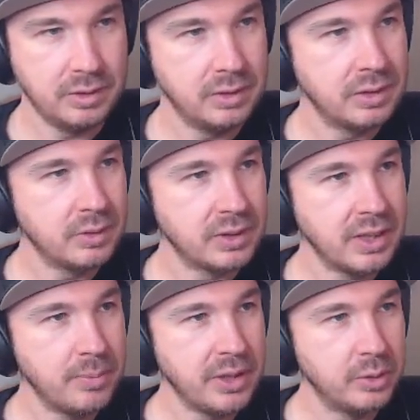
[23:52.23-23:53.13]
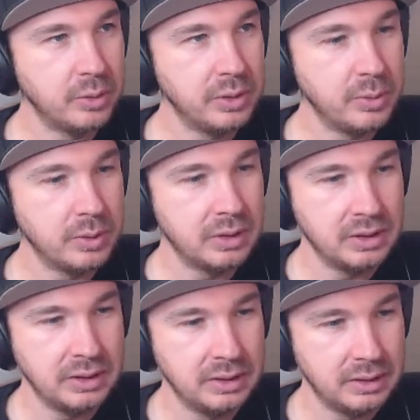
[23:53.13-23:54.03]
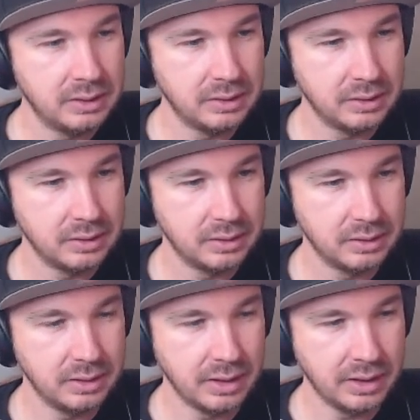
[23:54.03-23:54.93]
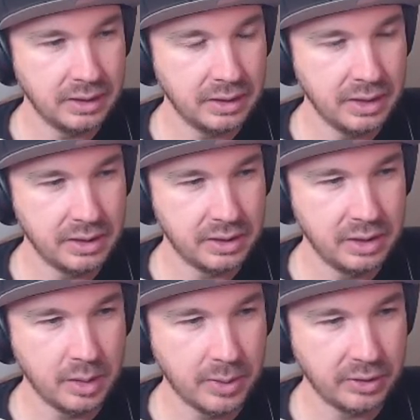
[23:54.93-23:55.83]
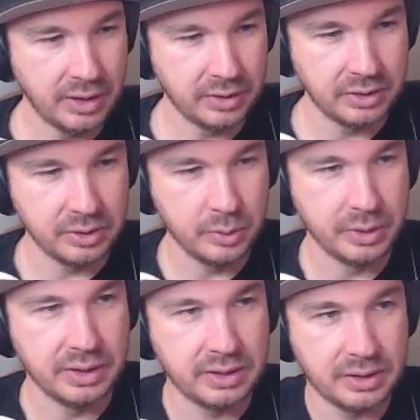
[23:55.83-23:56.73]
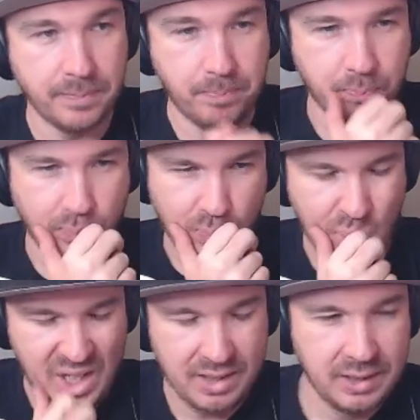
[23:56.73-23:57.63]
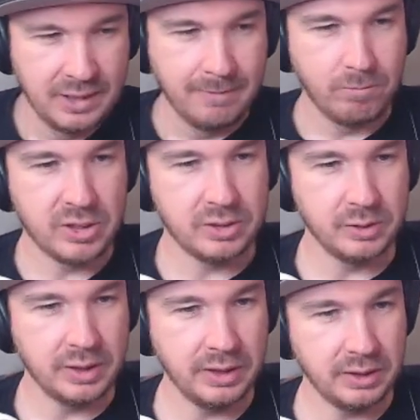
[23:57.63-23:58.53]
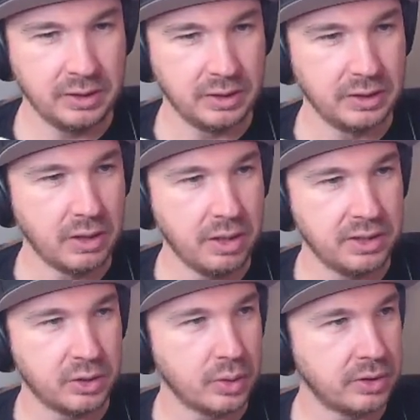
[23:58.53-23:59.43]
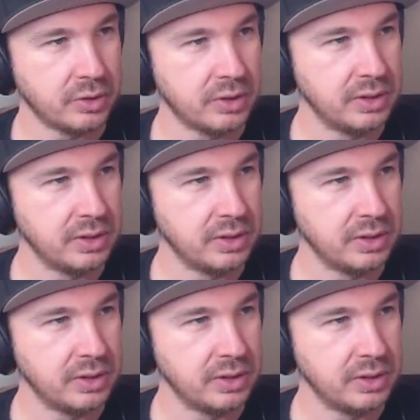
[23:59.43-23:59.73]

Was that my only one? Yeah, I gotta kind of think about how to do this. Let's look at Night Stretchers and